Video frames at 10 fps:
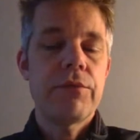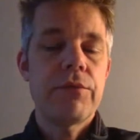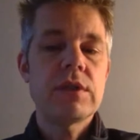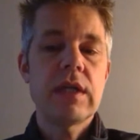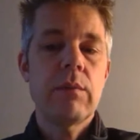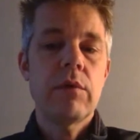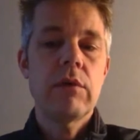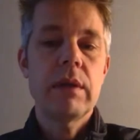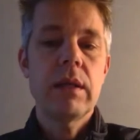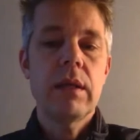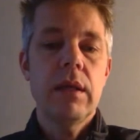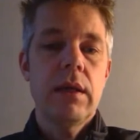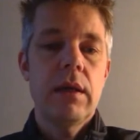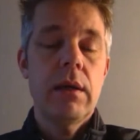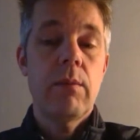step would be,
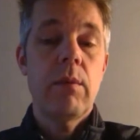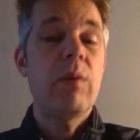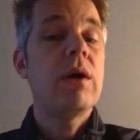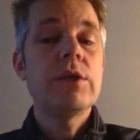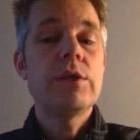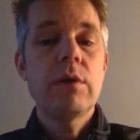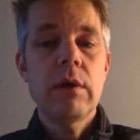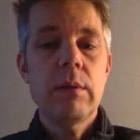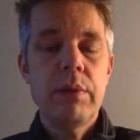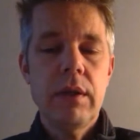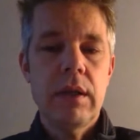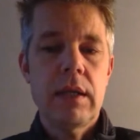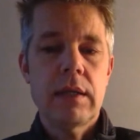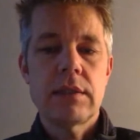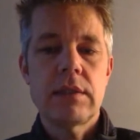well, what is your opinion
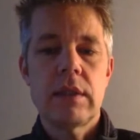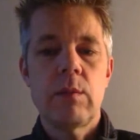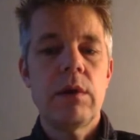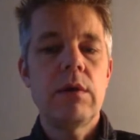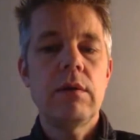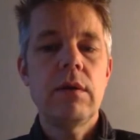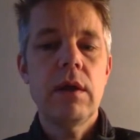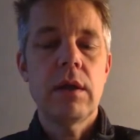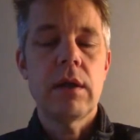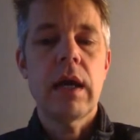as a team? What do you think?